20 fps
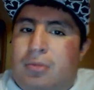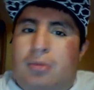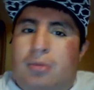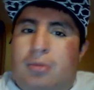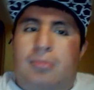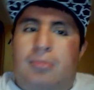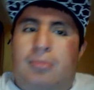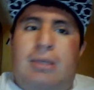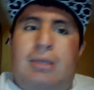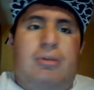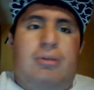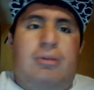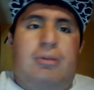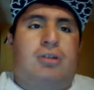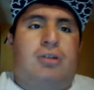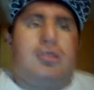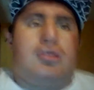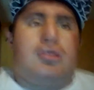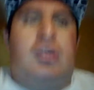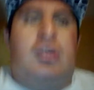And you
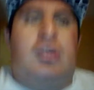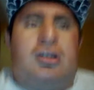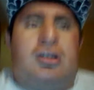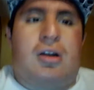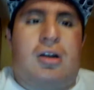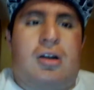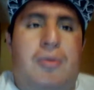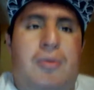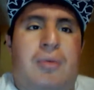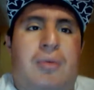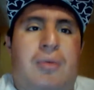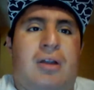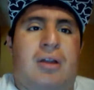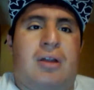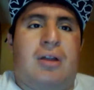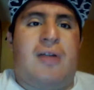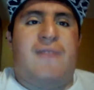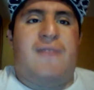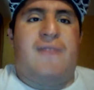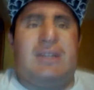also can be kind of
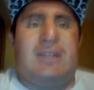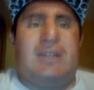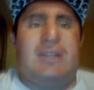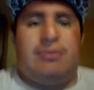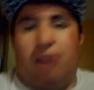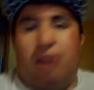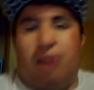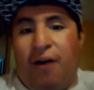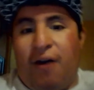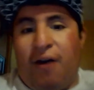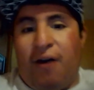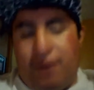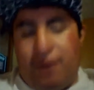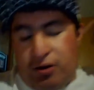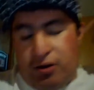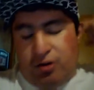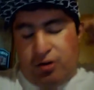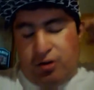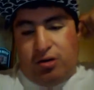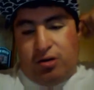investment of
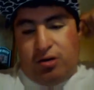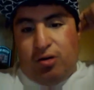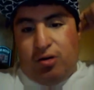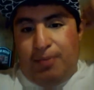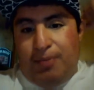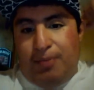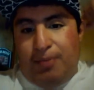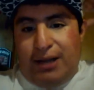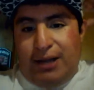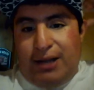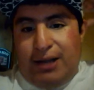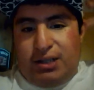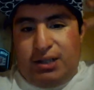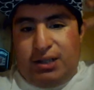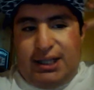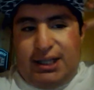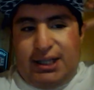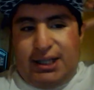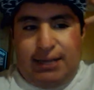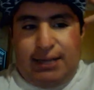players owning the
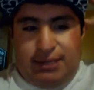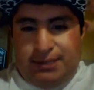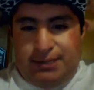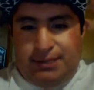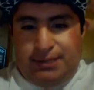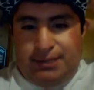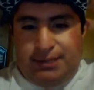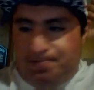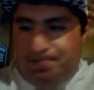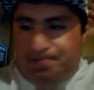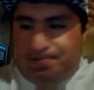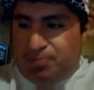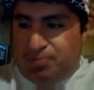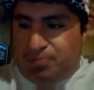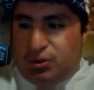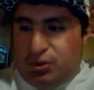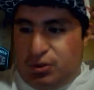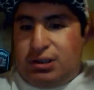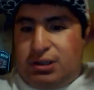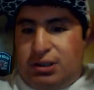teams. You
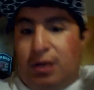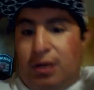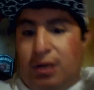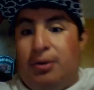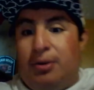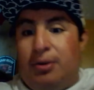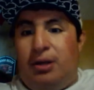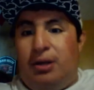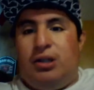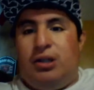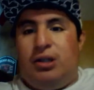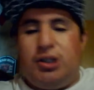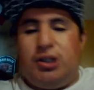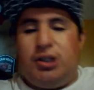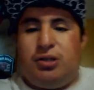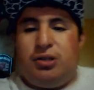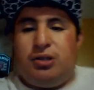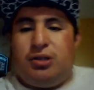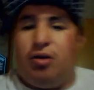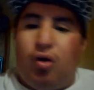got the
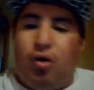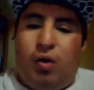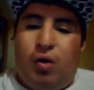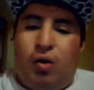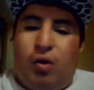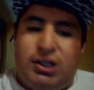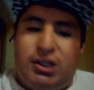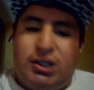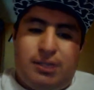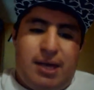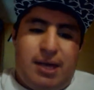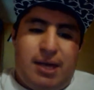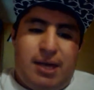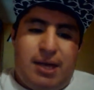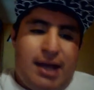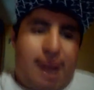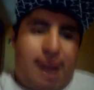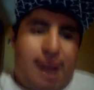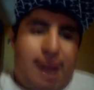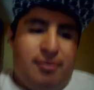ownership at the
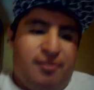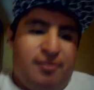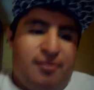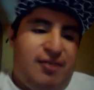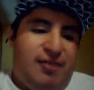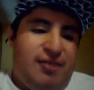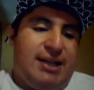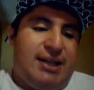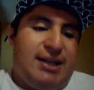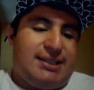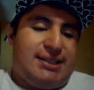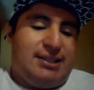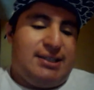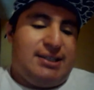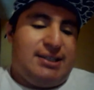time. Fisk,